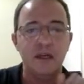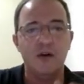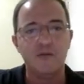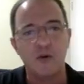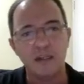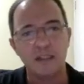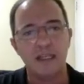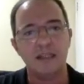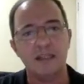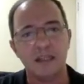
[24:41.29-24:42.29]
Of course,
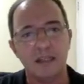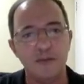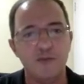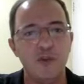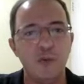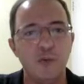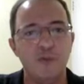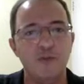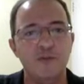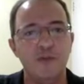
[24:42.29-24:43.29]
that if
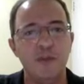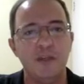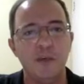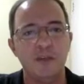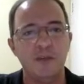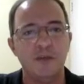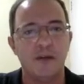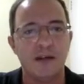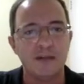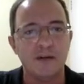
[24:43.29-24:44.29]
we want to
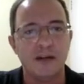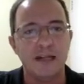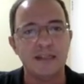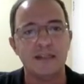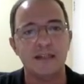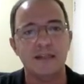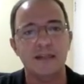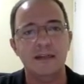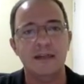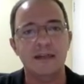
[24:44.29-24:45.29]
characterize a
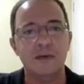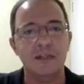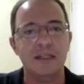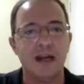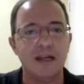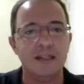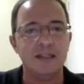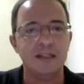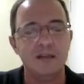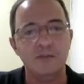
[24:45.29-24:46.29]

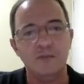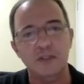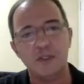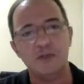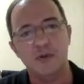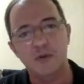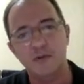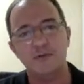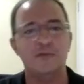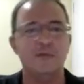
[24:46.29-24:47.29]
criticality, we should
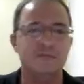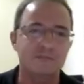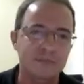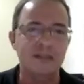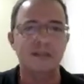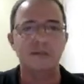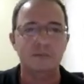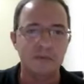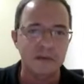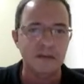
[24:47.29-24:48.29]
go to
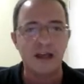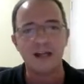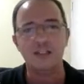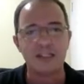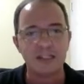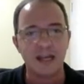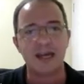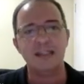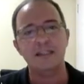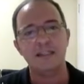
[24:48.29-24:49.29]
larger
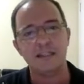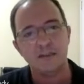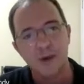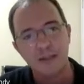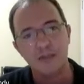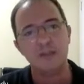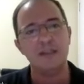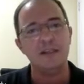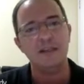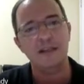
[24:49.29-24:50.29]
sizes and try to
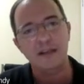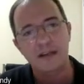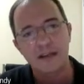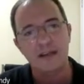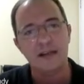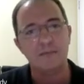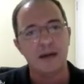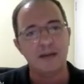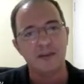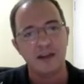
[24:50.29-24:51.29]
see
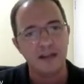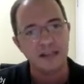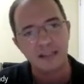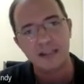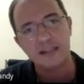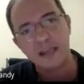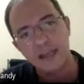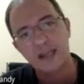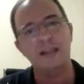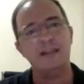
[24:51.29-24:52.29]
by a finite size
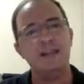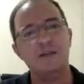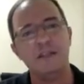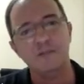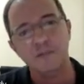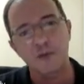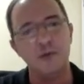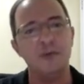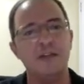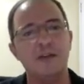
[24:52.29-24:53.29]
scaling, the true
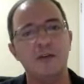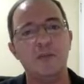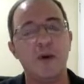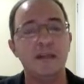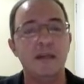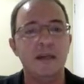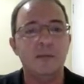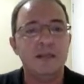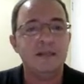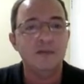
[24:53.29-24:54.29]
critical point.
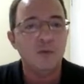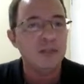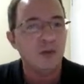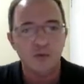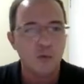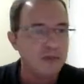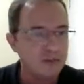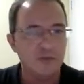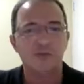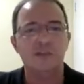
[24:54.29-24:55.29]
But we don't
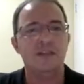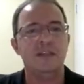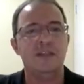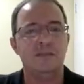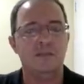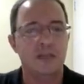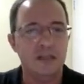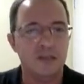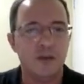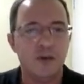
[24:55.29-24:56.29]
want to do this
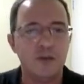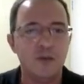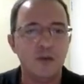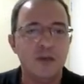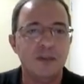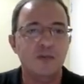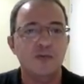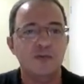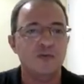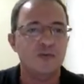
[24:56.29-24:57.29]
here because we want
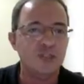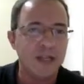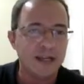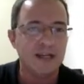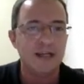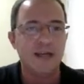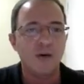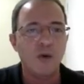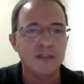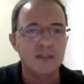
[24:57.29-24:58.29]
to check
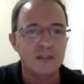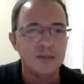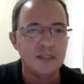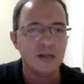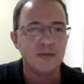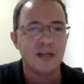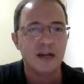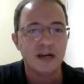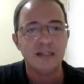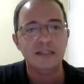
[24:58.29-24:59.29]
what the results
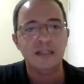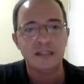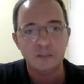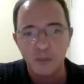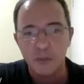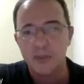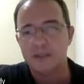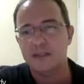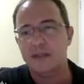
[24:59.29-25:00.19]
are in the experiment.